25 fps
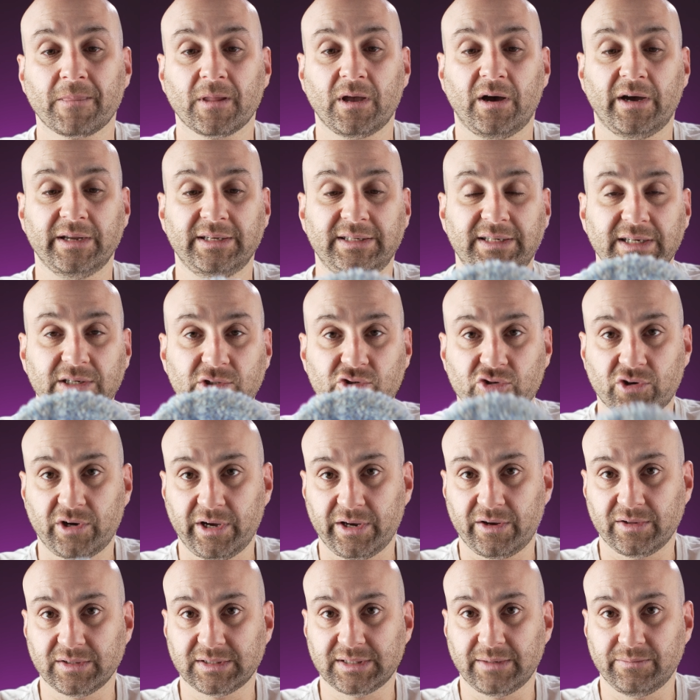I did try
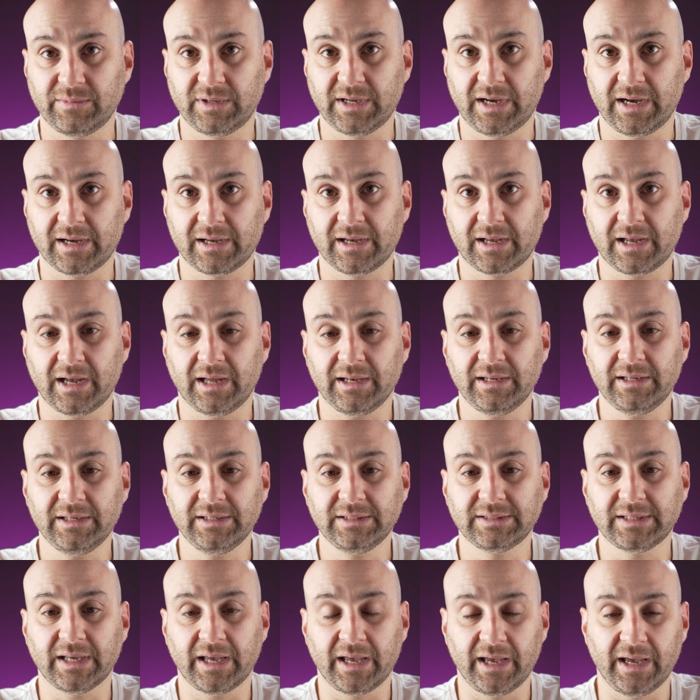it on some darker
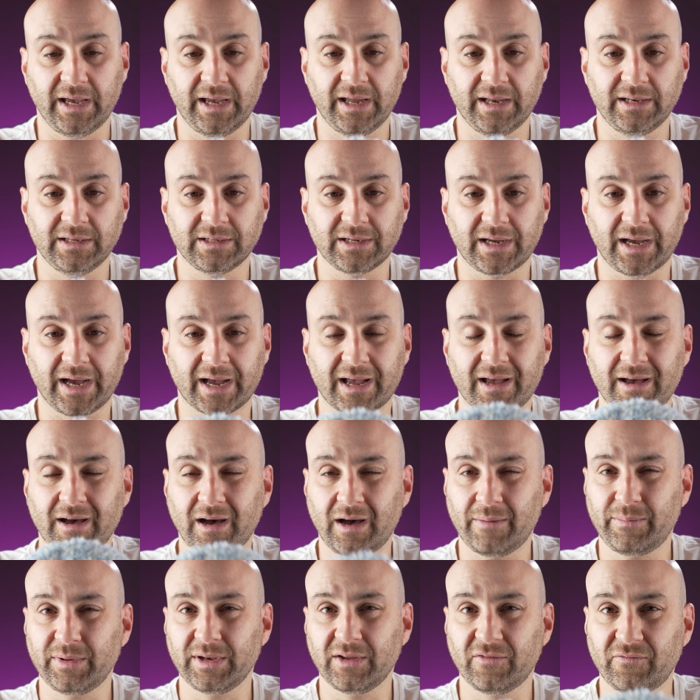colours and a
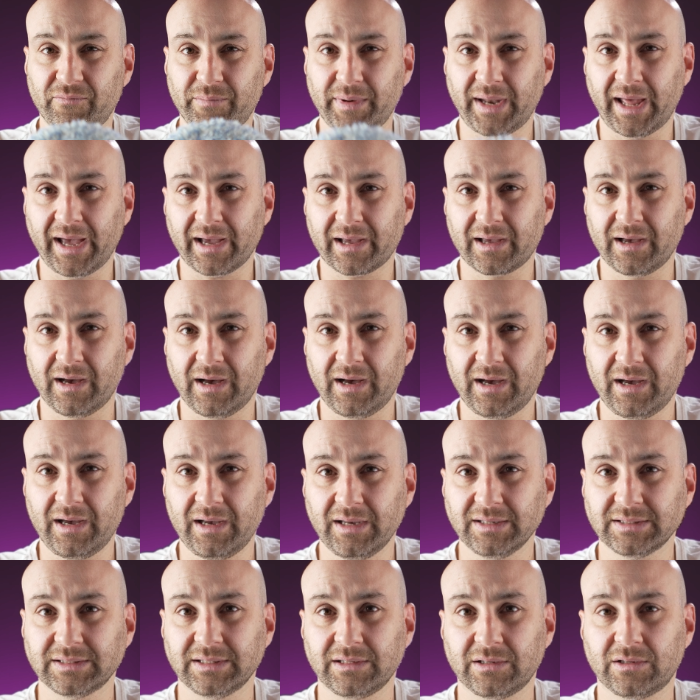couple of black
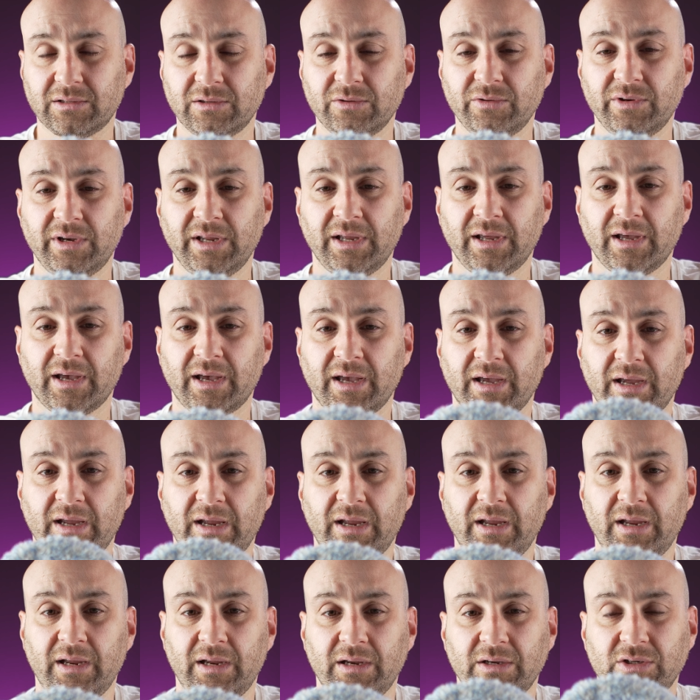cars, including
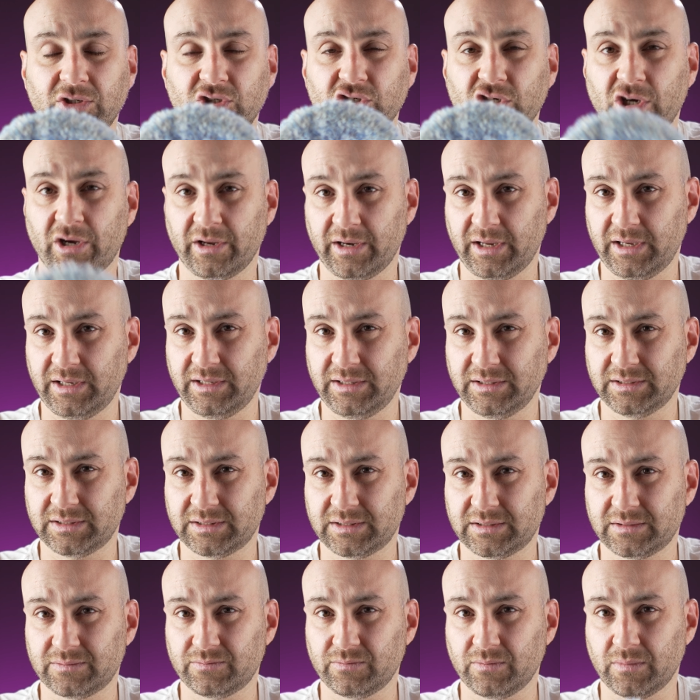a
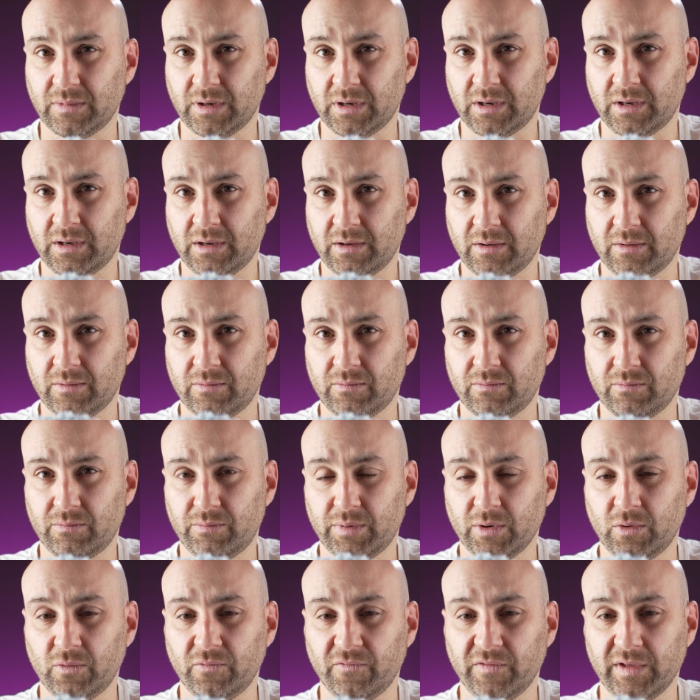Chinese
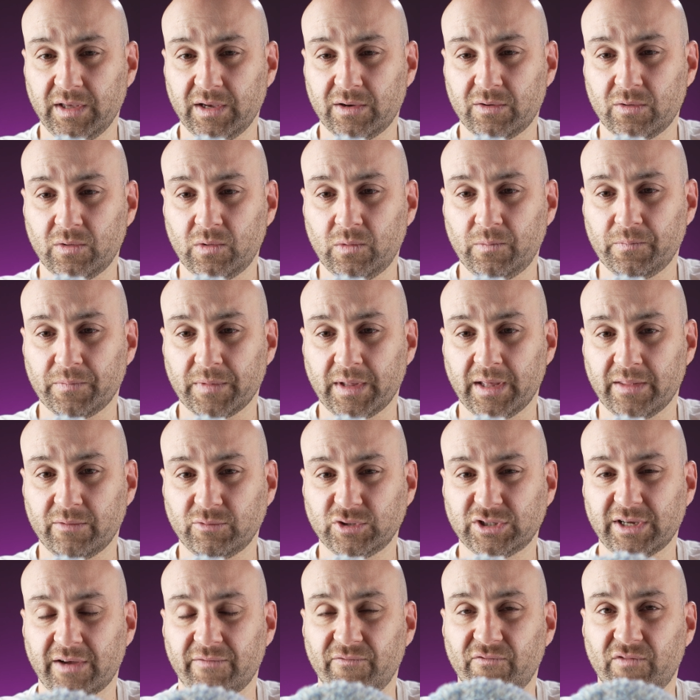built vehicle,
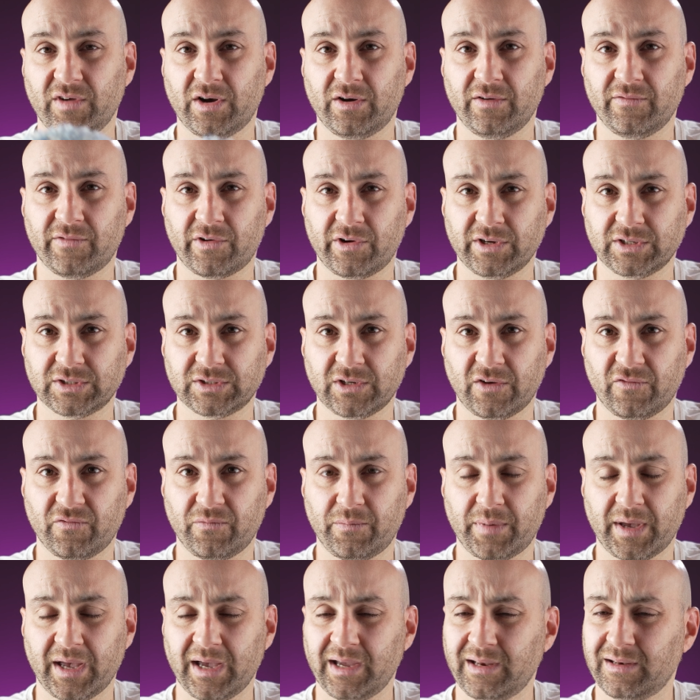which had very soft
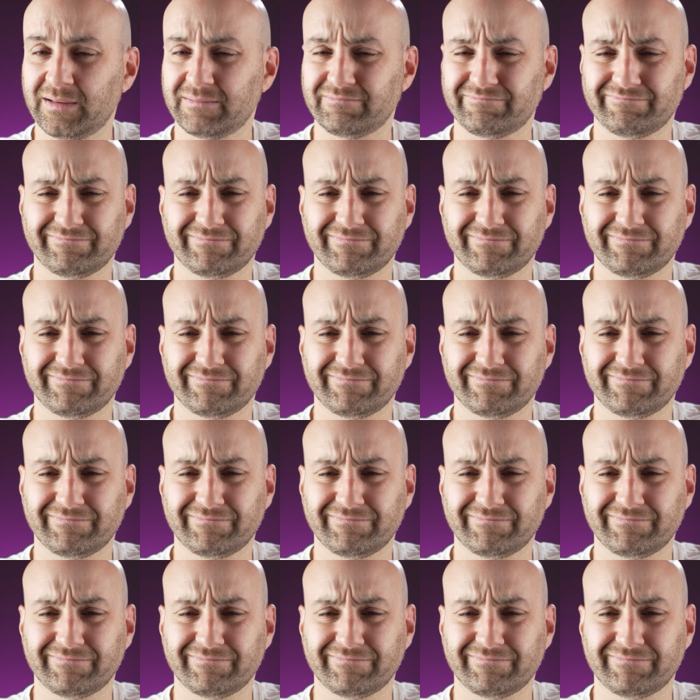paint.